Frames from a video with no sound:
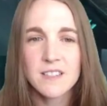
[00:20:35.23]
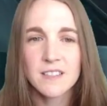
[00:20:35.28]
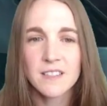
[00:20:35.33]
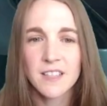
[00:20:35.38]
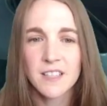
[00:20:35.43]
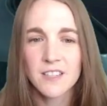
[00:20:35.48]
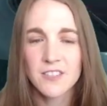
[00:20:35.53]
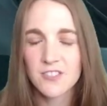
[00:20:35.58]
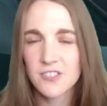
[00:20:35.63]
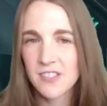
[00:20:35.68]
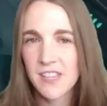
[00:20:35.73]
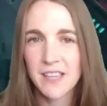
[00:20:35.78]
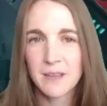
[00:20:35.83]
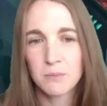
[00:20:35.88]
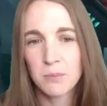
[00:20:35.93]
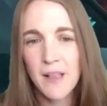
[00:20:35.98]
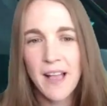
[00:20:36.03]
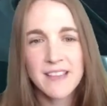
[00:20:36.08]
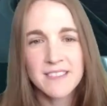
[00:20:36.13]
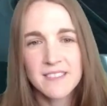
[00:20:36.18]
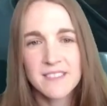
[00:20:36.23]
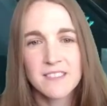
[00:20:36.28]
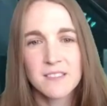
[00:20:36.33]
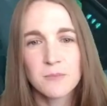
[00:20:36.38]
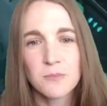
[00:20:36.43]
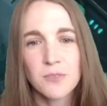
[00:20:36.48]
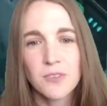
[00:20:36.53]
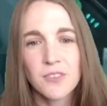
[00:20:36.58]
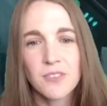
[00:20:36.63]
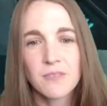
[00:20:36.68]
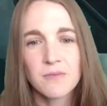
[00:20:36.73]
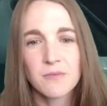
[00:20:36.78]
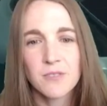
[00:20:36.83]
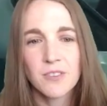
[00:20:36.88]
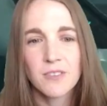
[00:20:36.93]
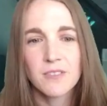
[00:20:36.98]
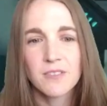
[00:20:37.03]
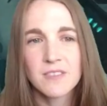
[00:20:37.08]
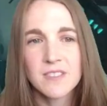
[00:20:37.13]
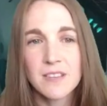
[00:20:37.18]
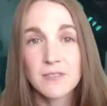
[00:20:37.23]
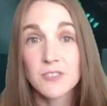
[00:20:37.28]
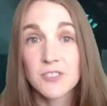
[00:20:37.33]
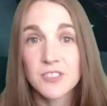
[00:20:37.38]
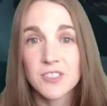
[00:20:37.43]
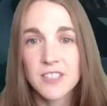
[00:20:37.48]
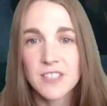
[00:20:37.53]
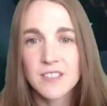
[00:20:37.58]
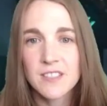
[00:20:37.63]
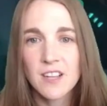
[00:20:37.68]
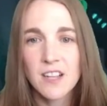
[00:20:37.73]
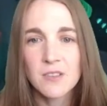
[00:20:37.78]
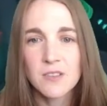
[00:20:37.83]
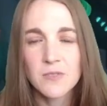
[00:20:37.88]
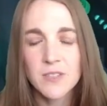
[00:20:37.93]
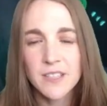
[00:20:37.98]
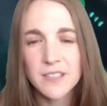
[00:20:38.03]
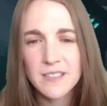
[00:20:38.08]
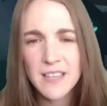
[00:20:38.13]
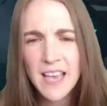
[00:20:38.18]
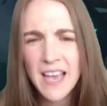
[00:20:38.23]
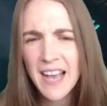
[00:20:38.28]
then it just like blasts them with several turrets all at once.